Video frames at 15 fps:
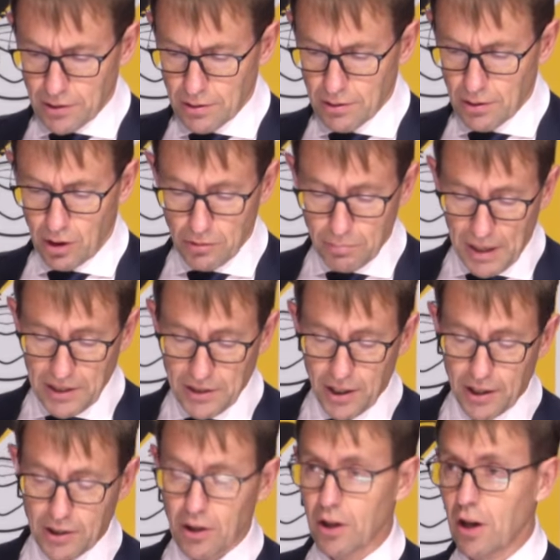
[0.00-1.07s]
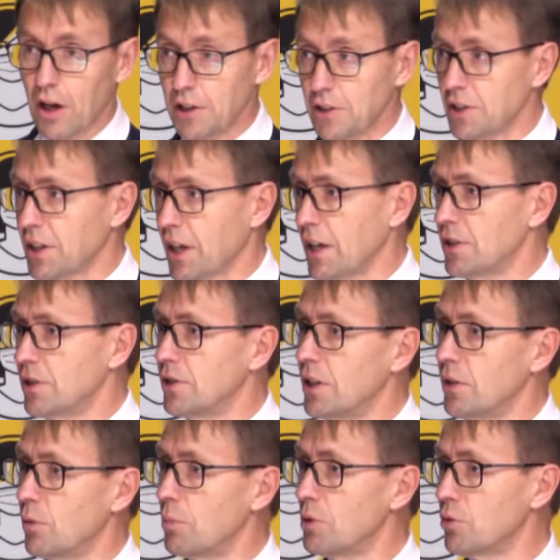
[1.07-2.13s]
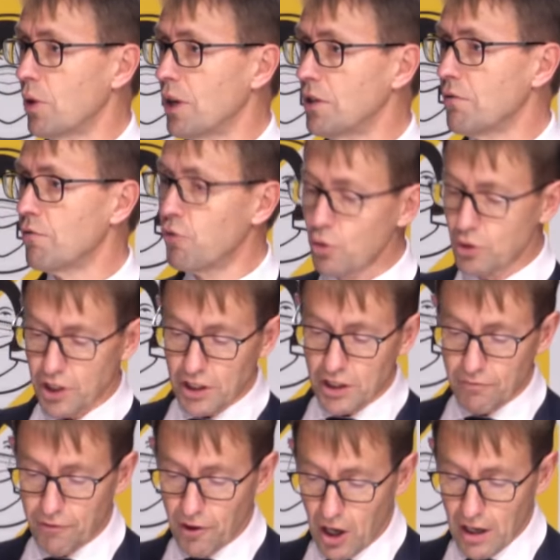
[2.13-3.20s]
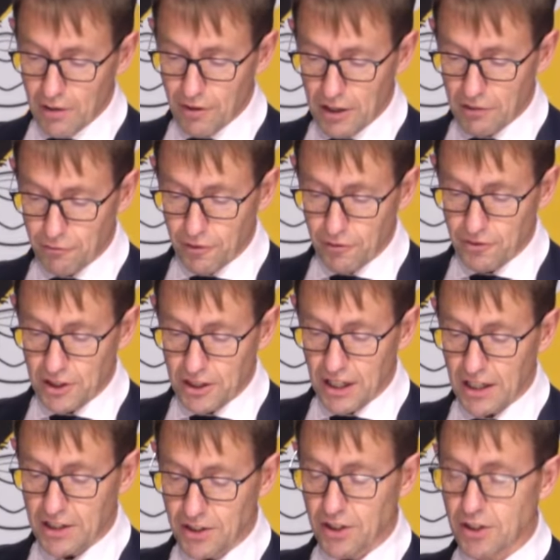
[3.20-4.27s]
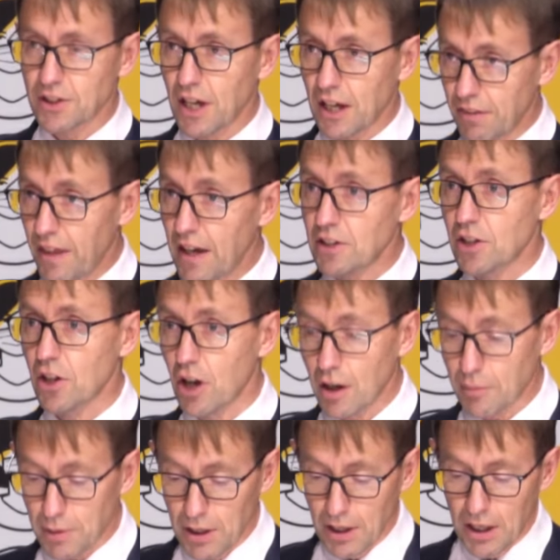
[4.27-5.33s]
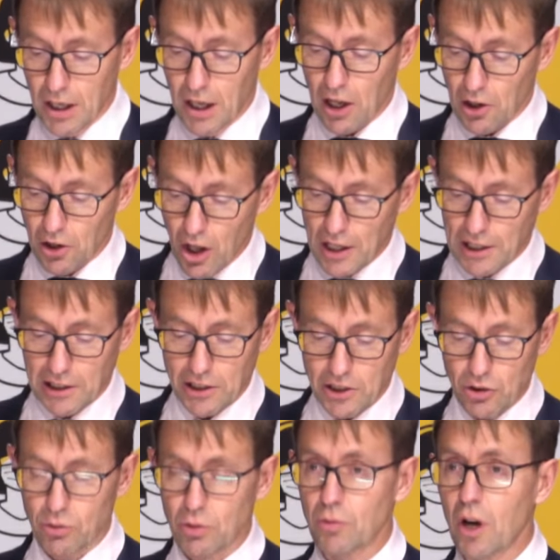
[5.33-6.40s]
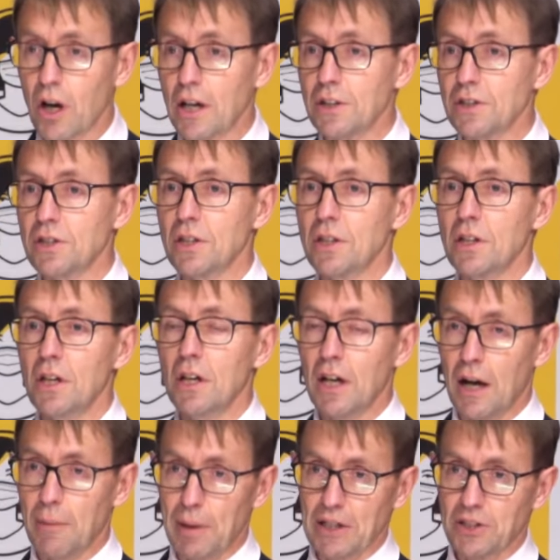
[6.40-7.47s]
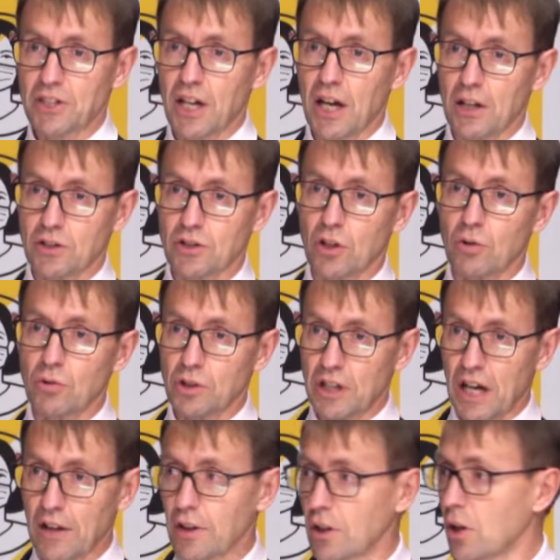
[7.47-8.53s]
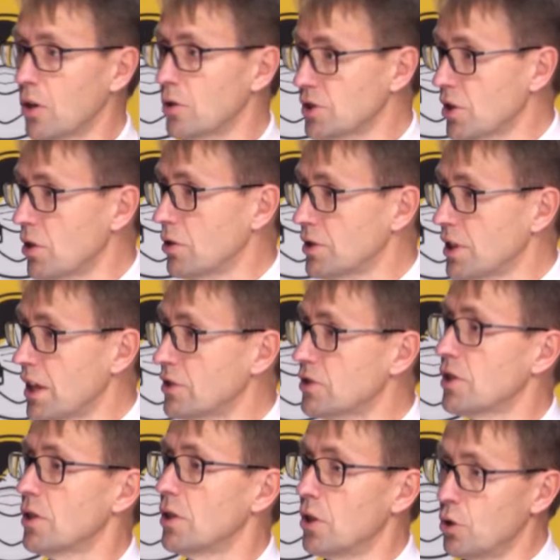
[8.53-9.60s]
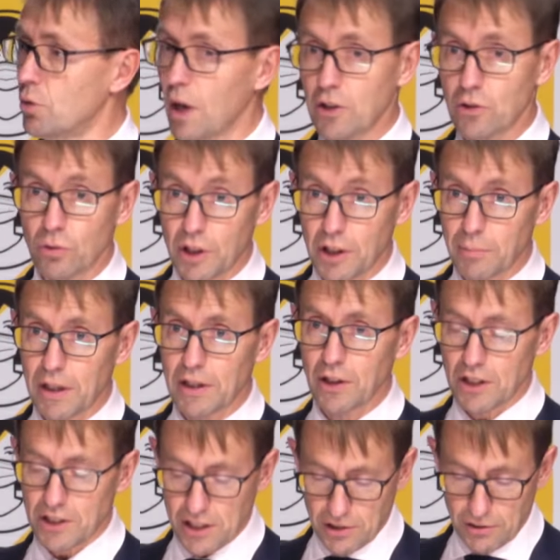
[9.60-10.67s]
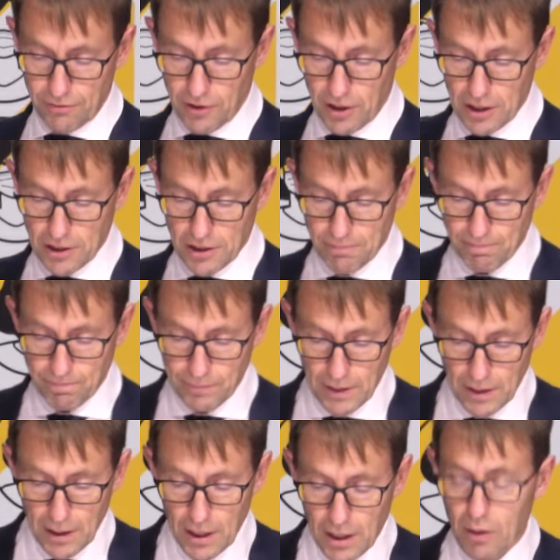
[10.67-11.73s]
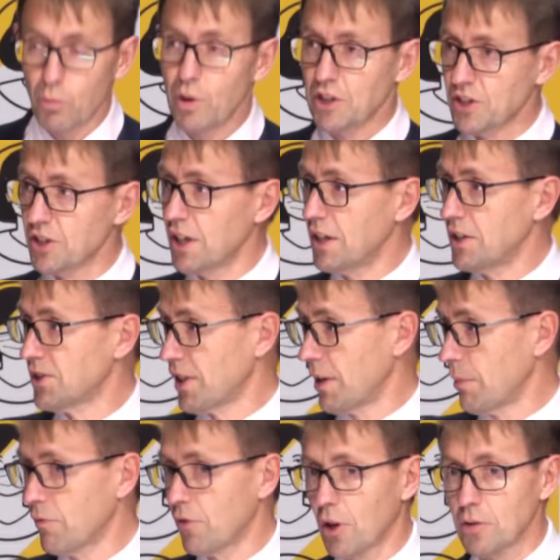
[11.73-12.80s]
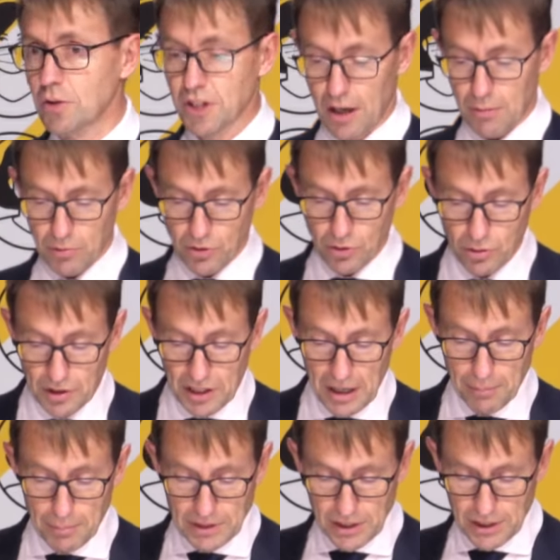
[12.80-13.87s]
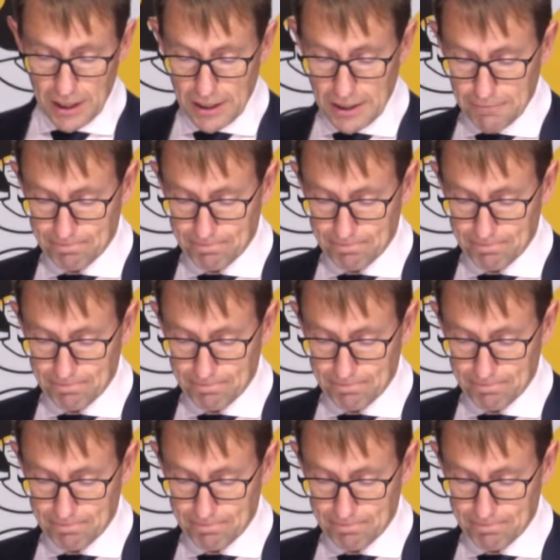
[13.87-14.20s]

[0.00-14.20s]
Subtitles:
On Monday, I indicated there were between 45 and 50 cases at that time likely to arise amongst household and other close contacts who had already been identified. We're seeing some of those come through in the number today.